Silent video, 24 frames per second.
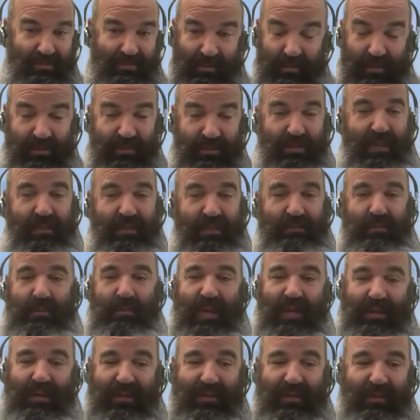typical software
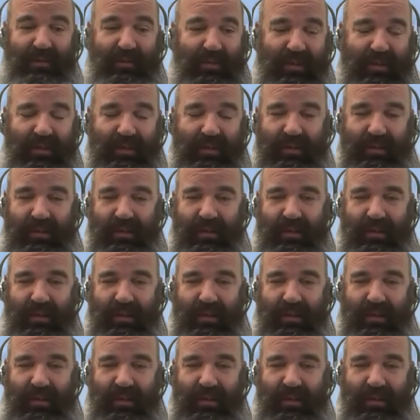maintenance, like